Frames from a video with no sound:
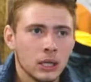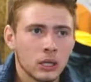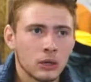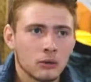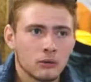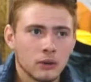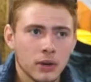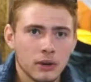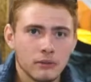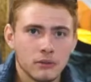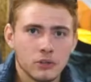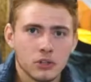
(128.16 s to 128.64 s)

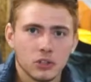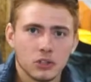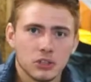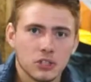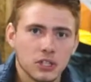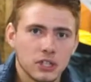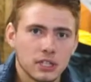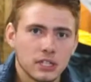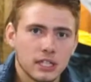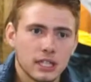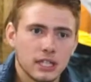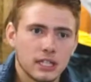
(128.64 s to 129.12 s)
Great results
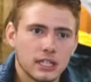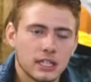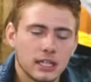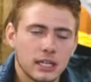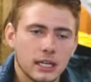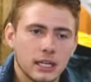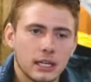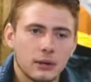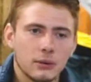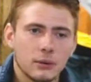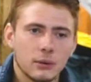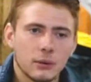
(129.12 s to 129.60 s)
at the
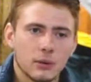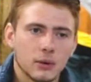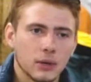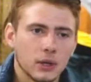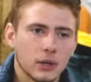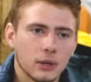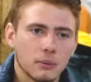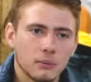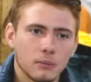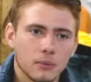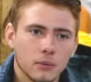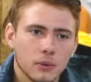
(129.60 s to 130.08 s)
TT,
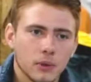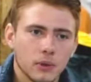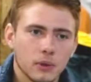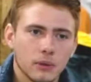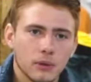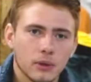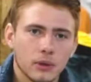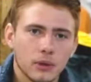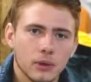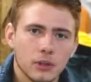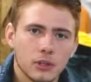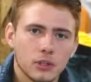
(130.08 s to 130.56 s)
we
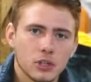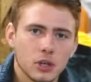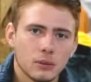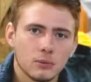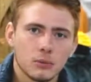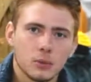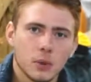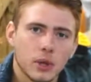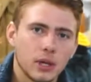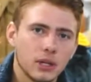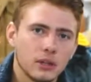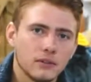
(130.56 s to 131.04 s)
were in the top
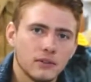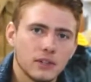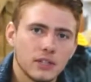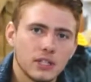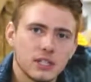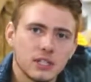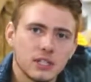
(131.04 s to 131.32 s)
12 in the